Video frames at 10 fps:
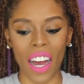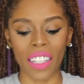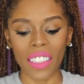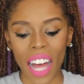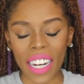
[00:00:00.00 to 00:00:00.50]

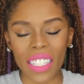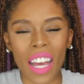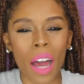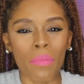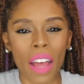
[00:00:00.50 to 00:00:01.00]
a lot of
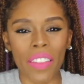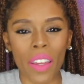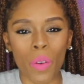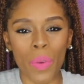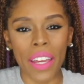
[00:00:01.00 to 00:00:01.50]
times, I
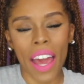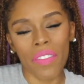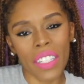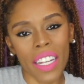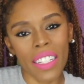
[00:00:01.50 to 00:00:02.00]
think we
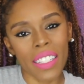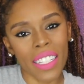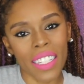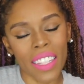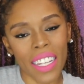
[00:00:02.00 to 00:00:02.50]
have a
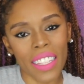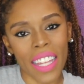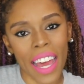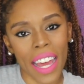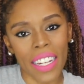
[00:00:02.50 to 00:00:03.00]
tendency to think
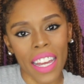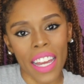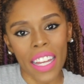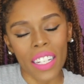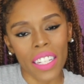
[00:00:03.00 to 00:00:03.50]
that
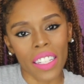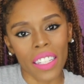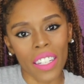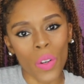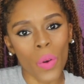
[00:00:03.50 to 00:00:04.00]

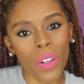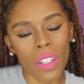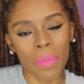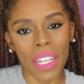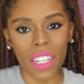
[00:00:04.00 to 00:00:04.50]
in order
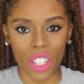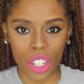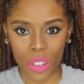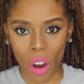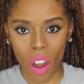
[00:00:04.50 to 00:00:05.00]
to be a
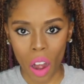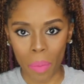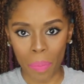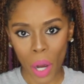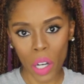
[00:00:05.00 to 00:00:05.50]

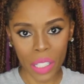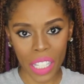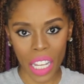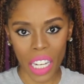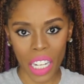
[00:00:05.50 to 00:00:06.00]
strong
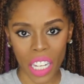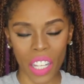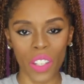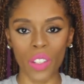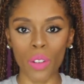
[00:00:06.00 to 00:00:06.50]
person,
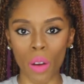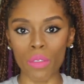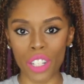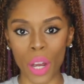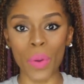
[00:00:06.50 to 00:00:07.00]
you
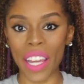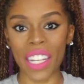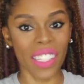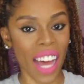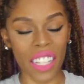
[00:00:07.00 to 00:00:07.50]
don't show
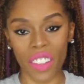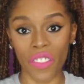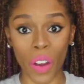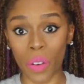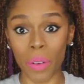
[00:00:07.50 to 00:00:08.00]
any signs
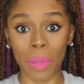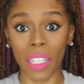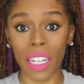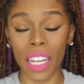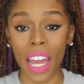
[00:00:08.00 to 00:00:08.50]
of
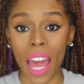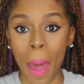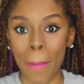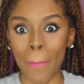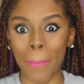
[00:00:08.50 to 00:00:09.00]
vulnerability,
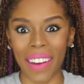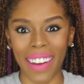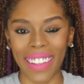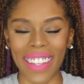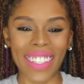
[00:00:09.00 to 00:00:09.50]

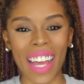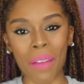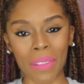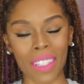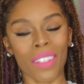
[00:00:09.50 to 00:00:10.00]
but that's
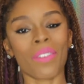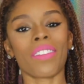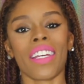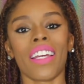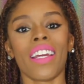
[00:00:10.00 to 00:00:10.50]

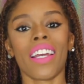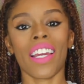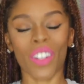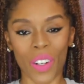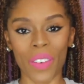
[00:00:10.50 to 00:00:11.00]
absolutely
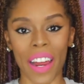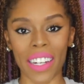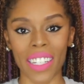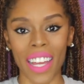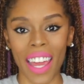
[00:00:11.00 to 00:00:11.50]

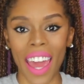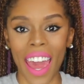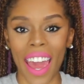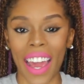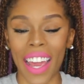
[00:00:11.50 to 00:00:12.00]
incorrect.
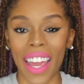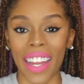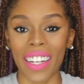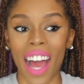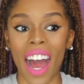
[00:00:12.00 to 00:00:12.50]

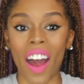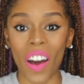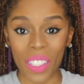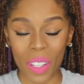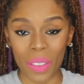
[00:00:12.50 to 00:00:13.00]
And I
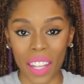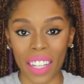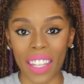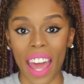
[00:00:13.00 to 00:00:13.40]
also think